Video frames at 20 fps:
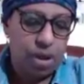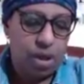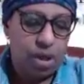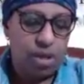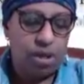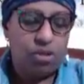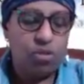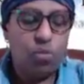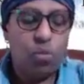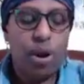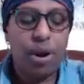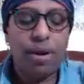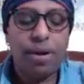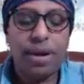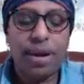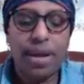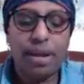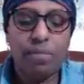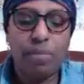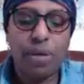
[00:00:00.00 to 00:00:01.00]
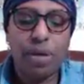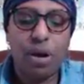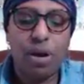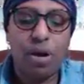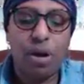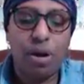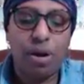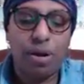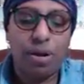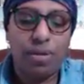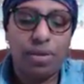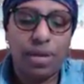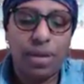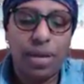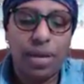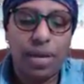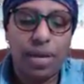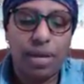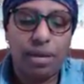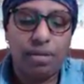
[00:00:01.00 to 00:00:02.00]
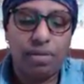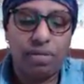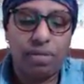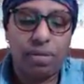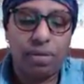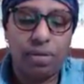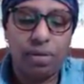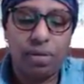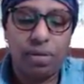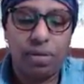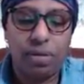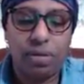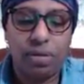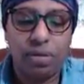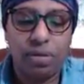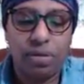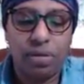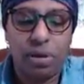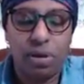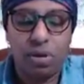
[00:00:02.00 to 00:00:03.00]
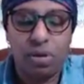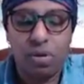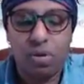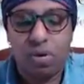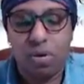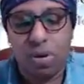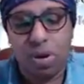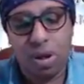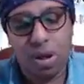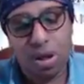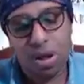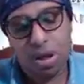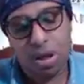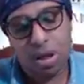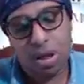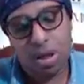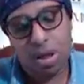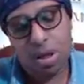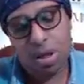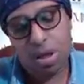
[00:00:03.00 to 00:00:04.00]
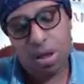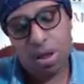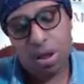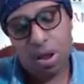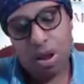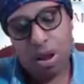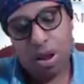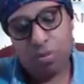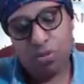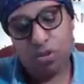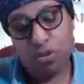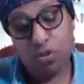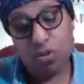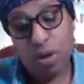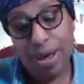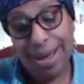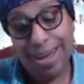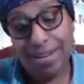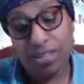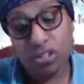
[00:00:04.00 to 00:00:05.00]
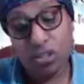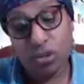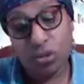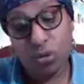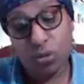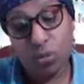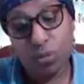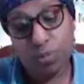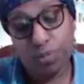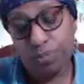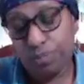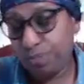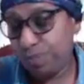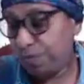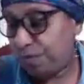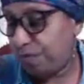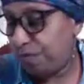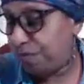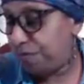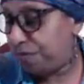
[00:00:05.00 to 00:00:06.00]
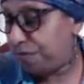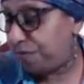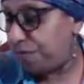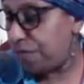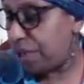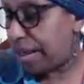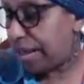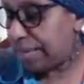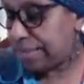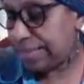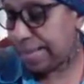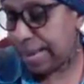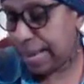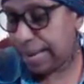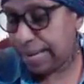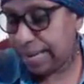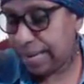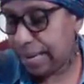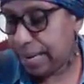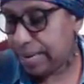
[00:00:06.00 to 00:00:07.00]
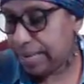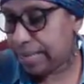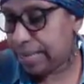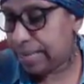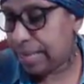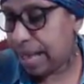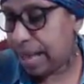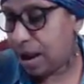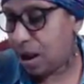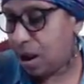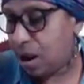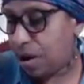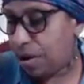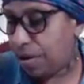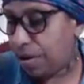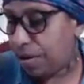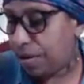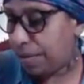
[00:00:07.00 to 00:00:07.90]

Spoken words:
This wire can be hard on the hands, so I'm trying to find techniques that are,